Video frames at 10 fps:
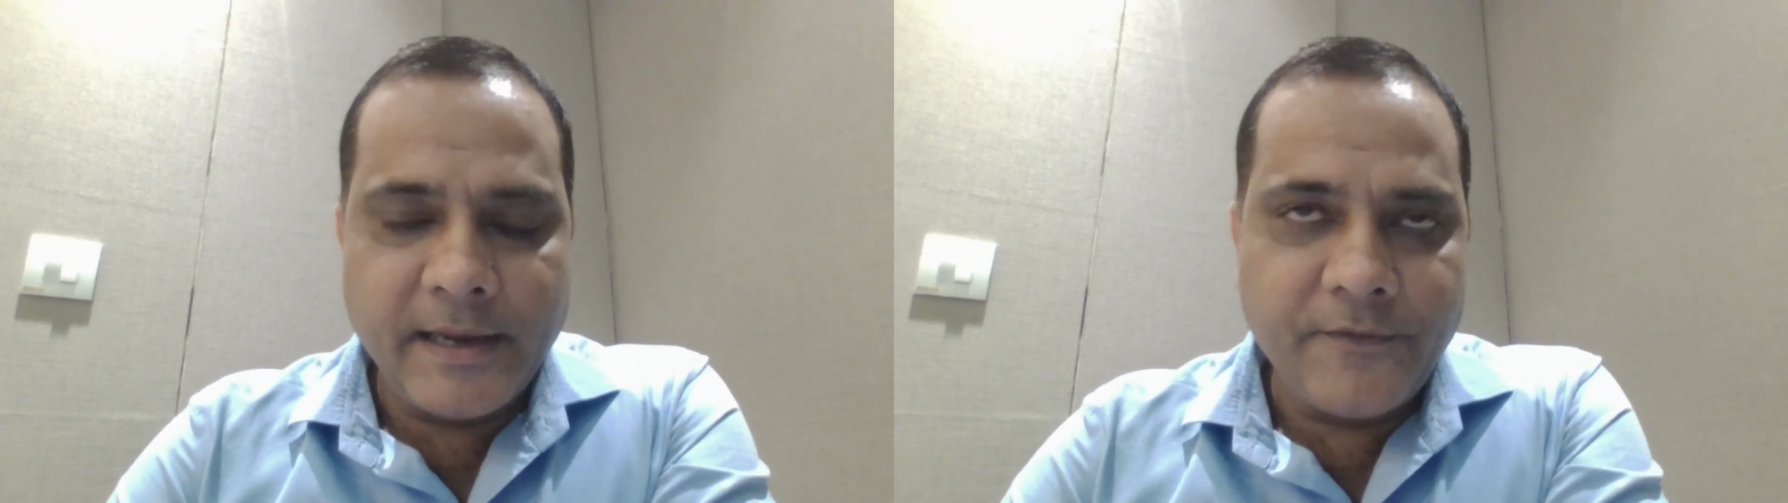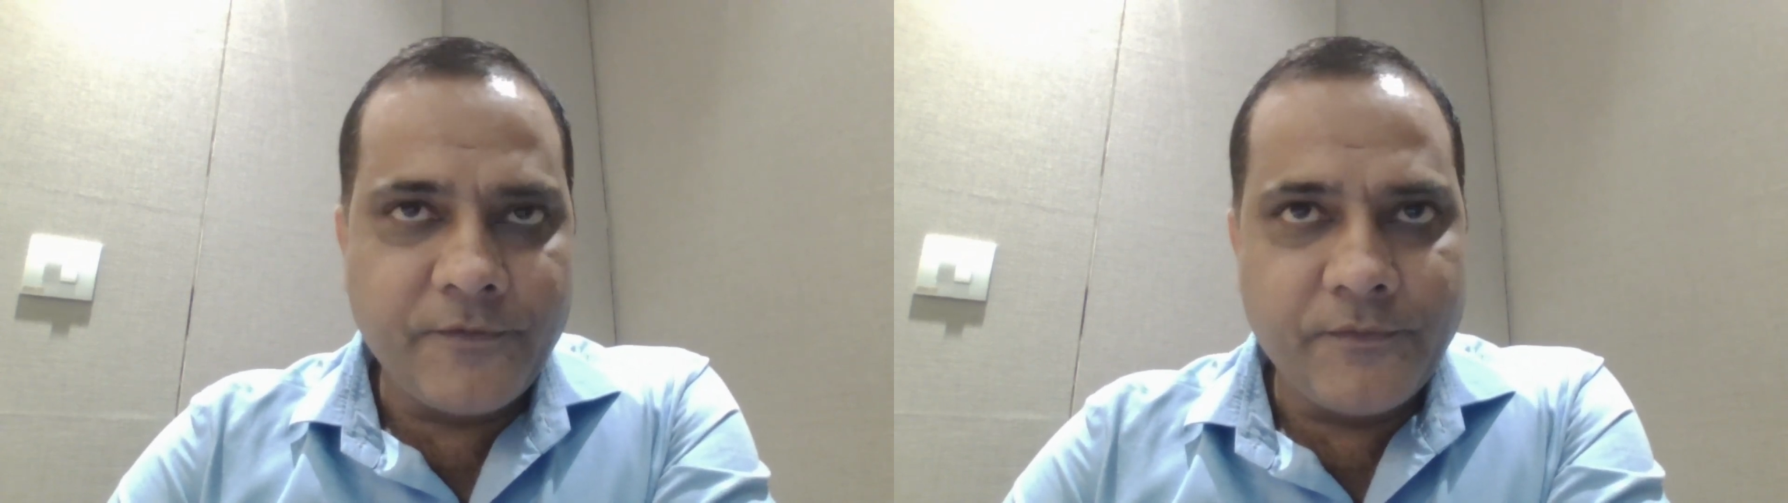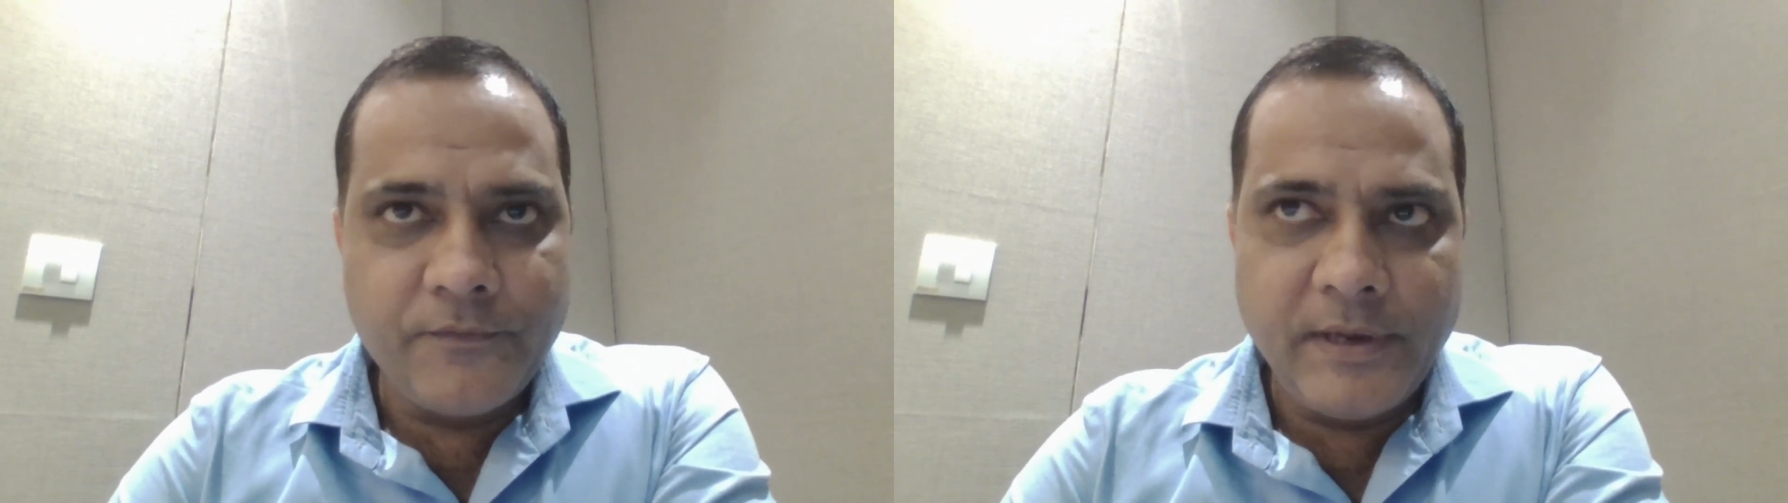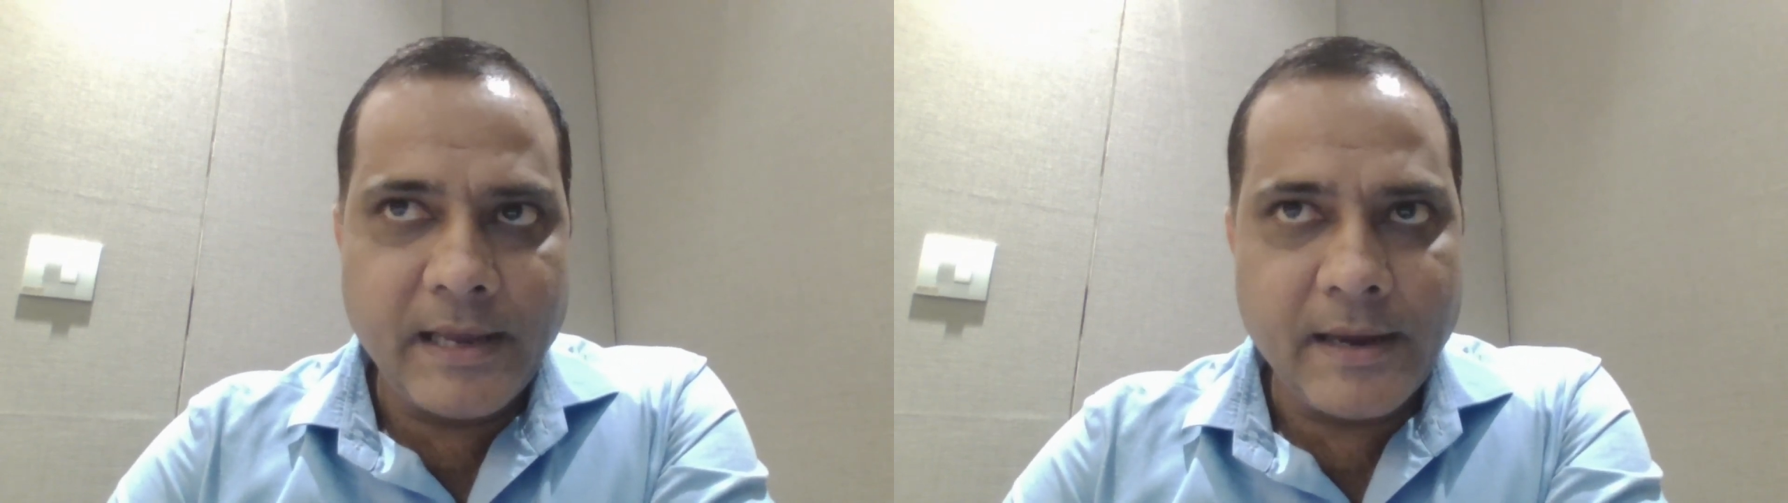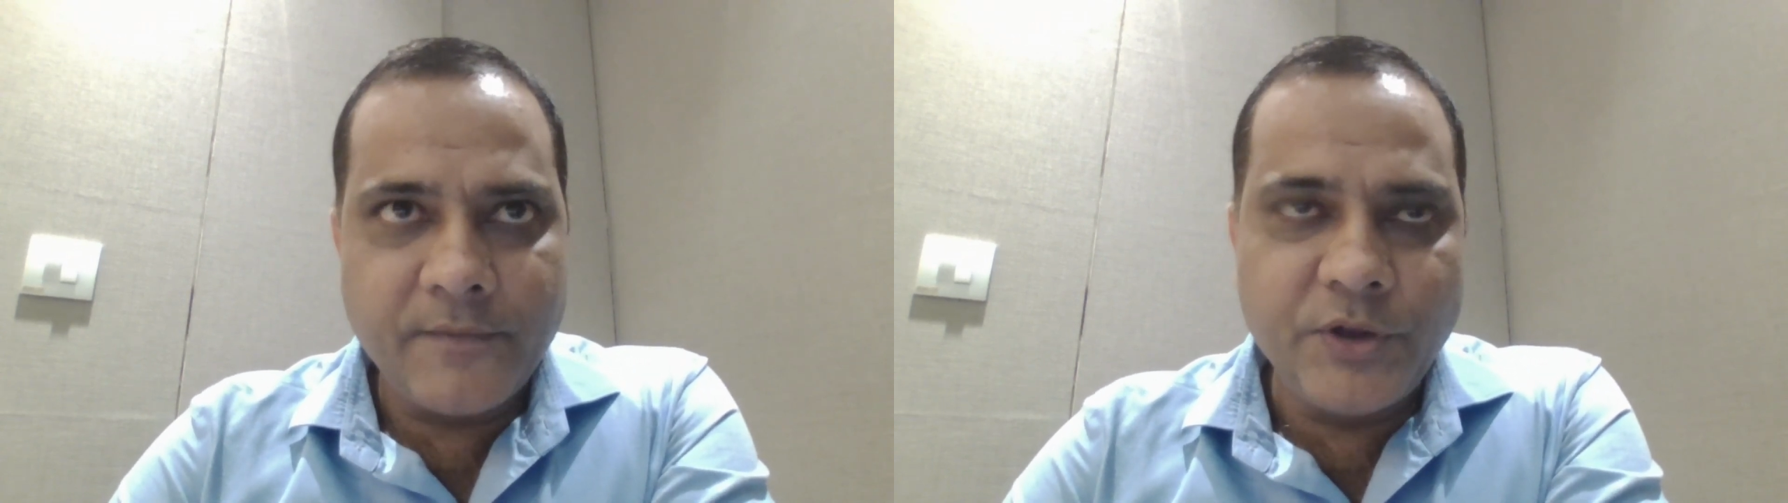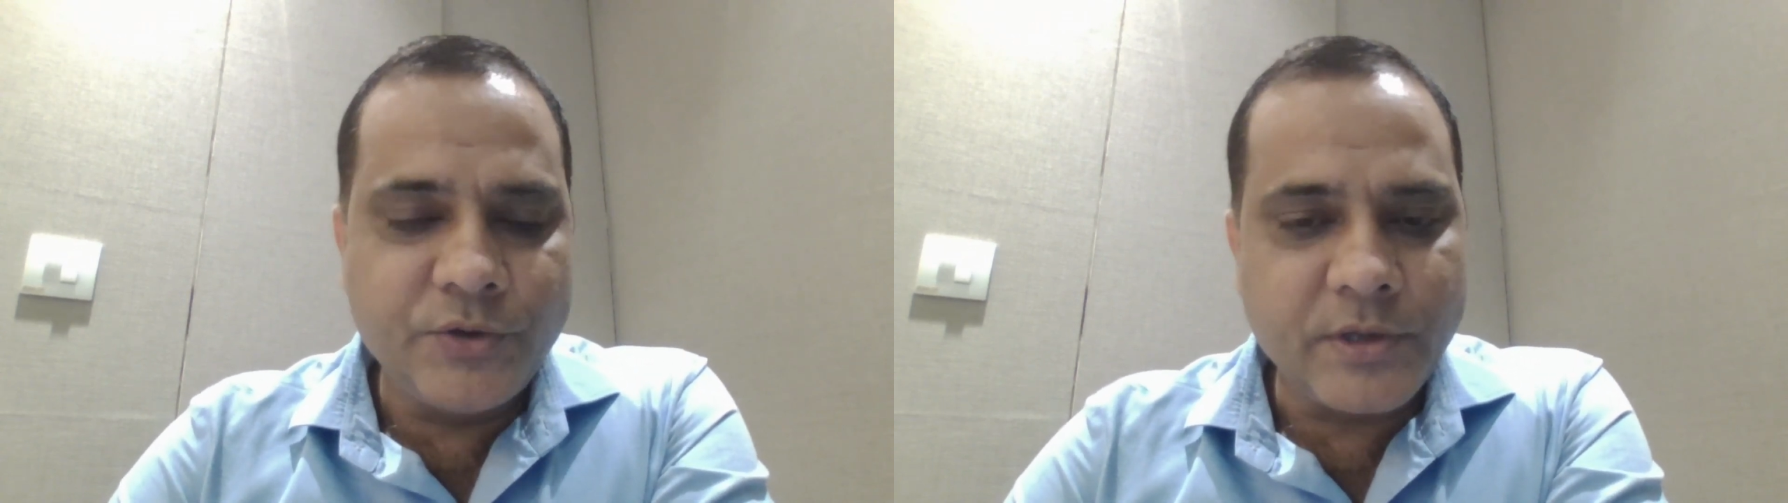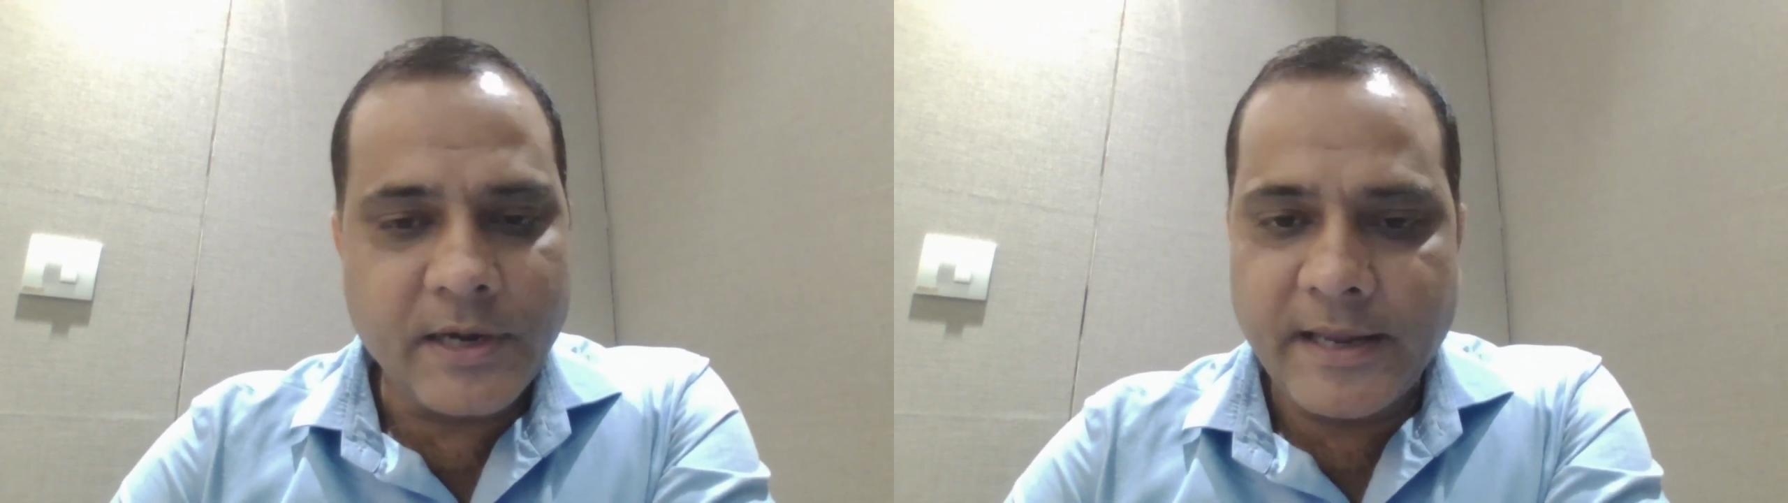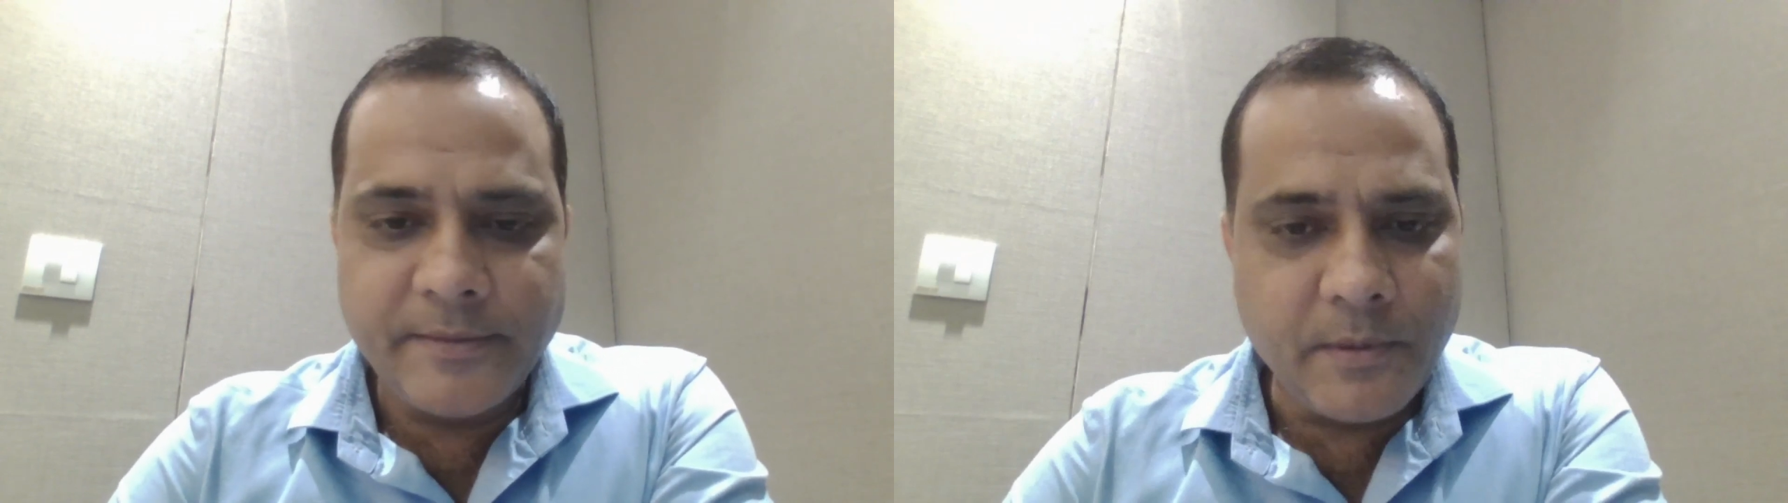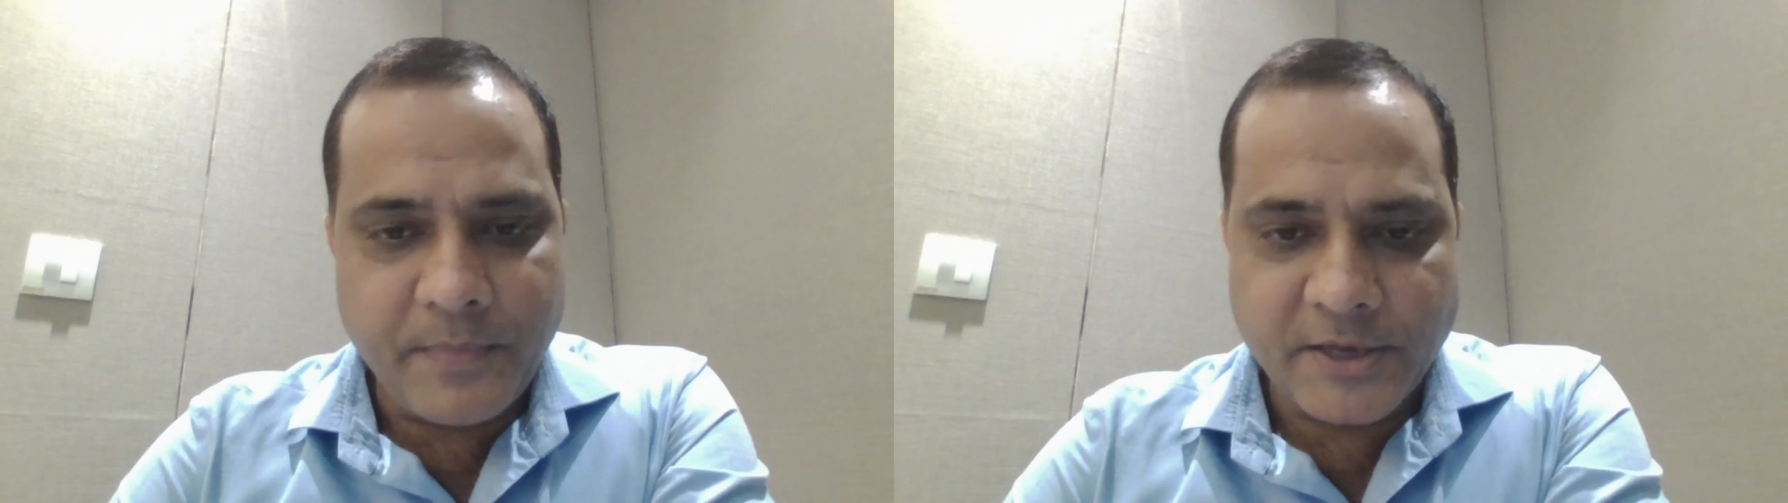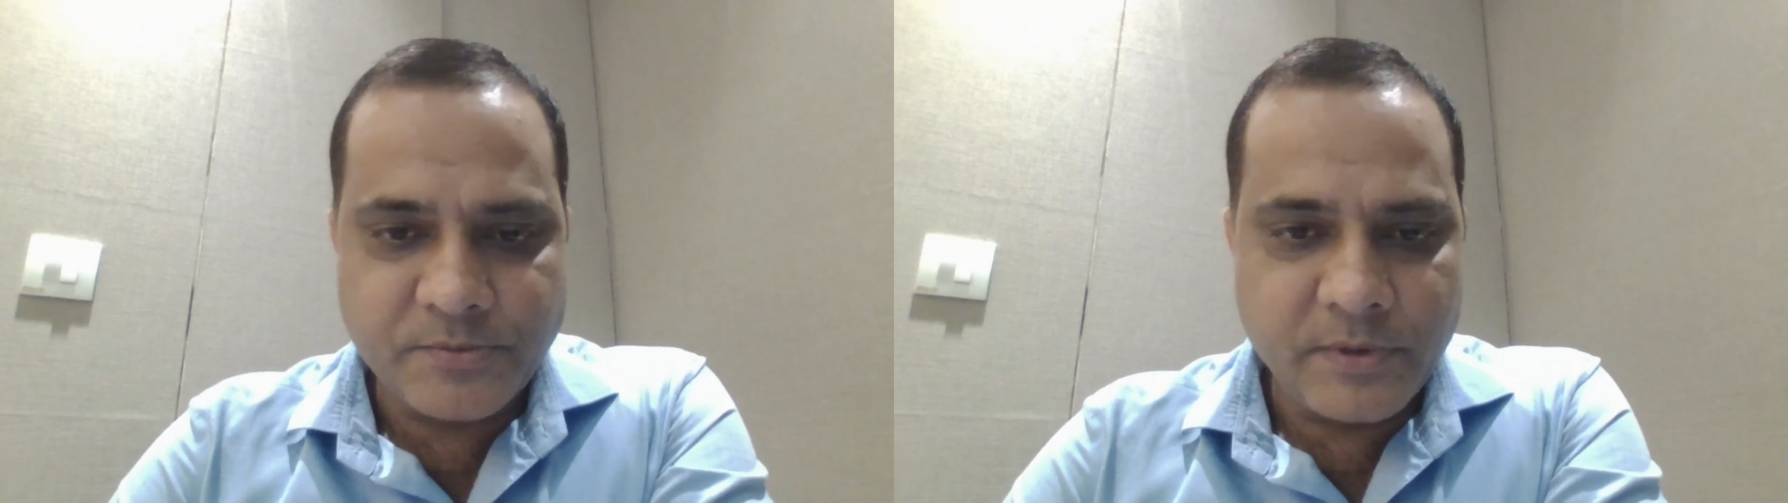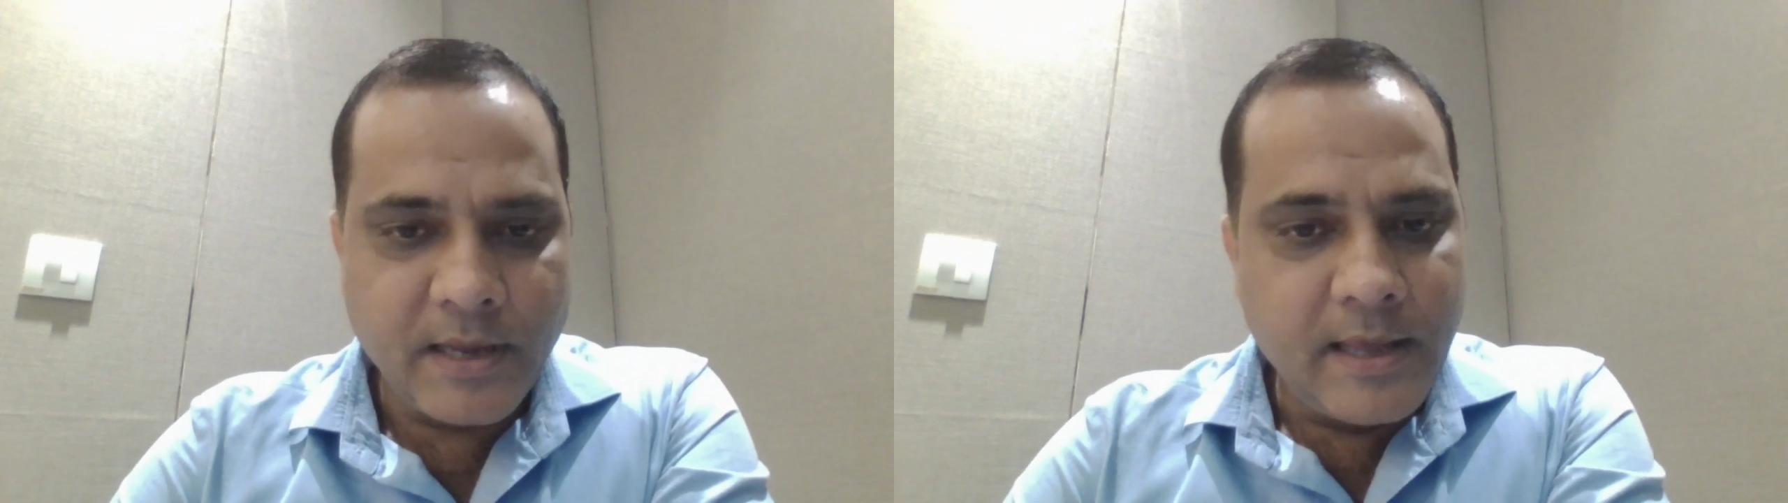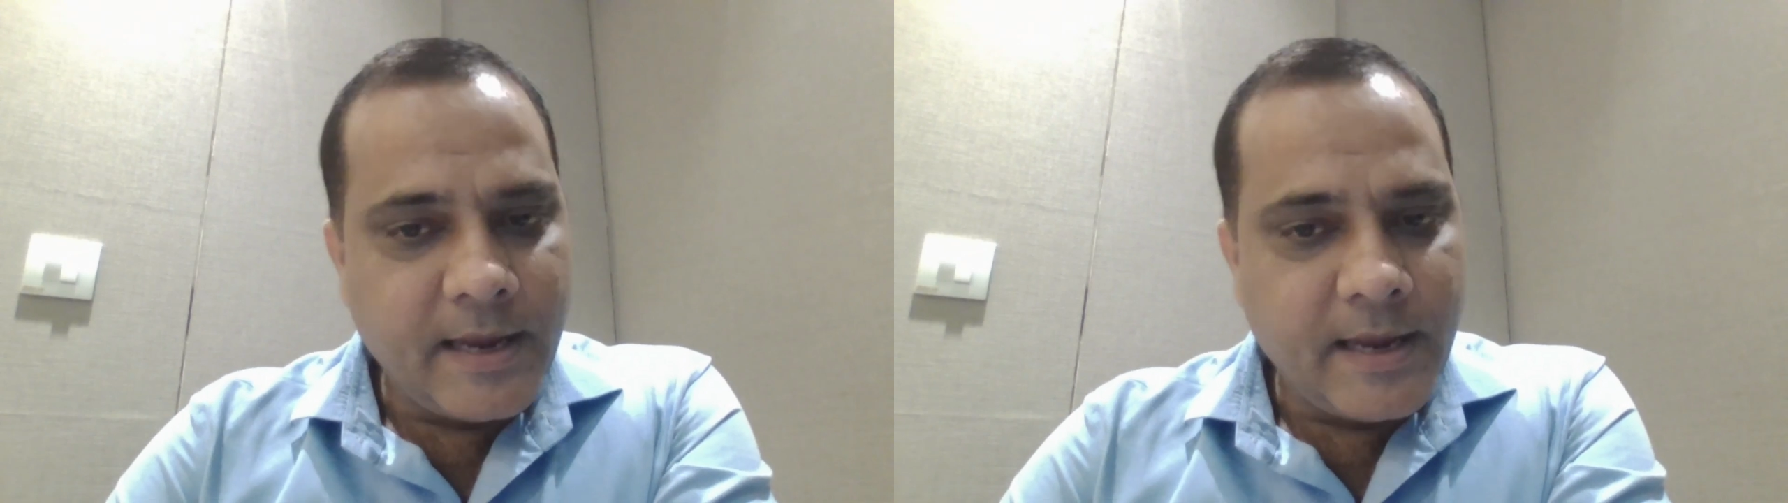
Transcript: if we have the user ID and the password,